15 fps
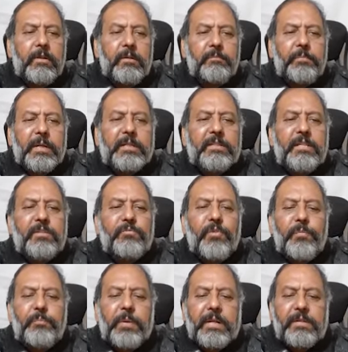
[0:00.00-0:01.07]
but this
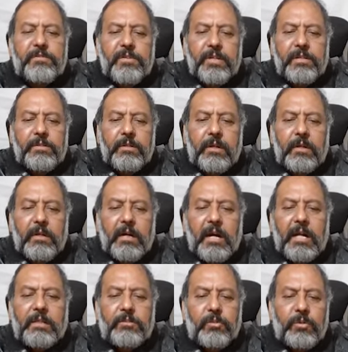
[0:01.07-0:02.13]
Whipple disease
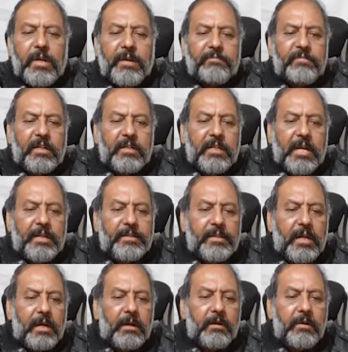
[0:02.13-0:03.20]
also have the
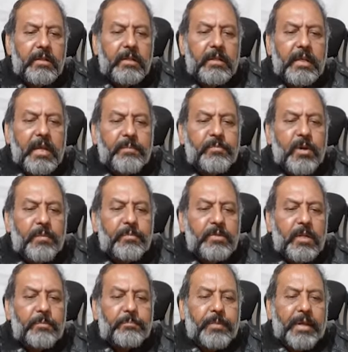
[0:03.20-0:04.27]
diarrhea,
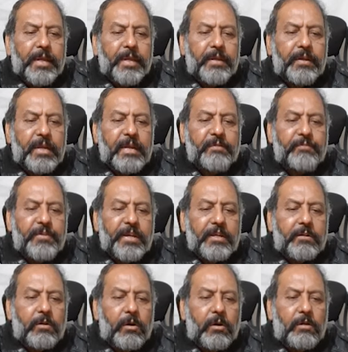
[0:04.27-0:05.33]
abdominal pain, and
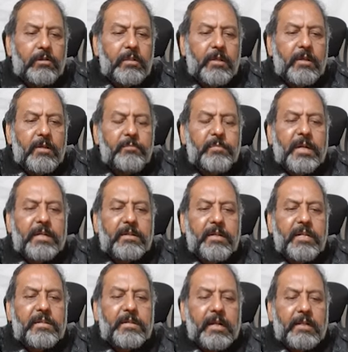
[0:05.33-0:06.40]
weight loss, but
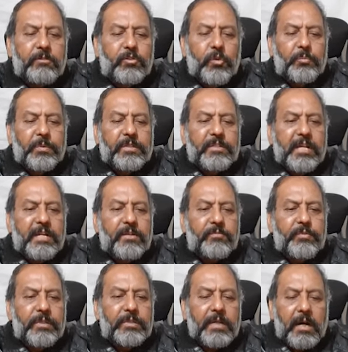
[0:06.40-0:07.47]
it also present
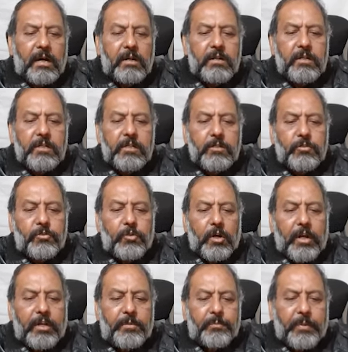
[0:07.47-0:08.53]
with the
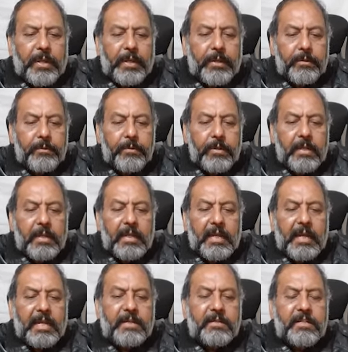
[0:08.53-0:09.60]
joint pain,
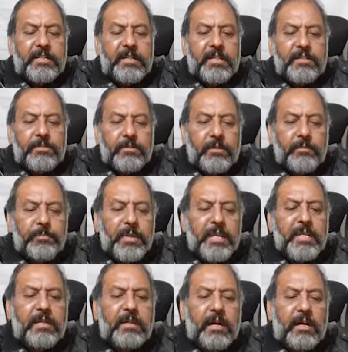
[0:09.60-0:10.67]
and it is
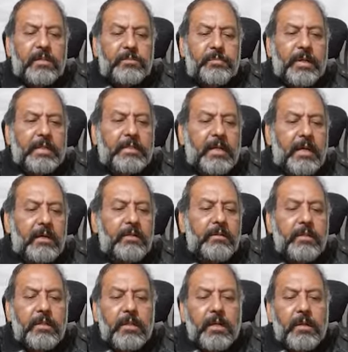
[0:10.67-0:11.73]
being caused by the
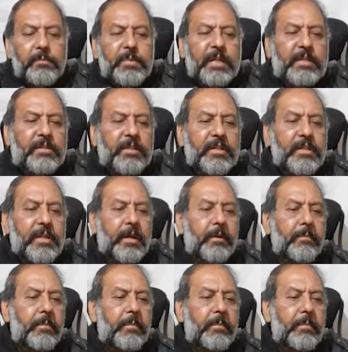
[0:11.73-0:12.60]
bacteria.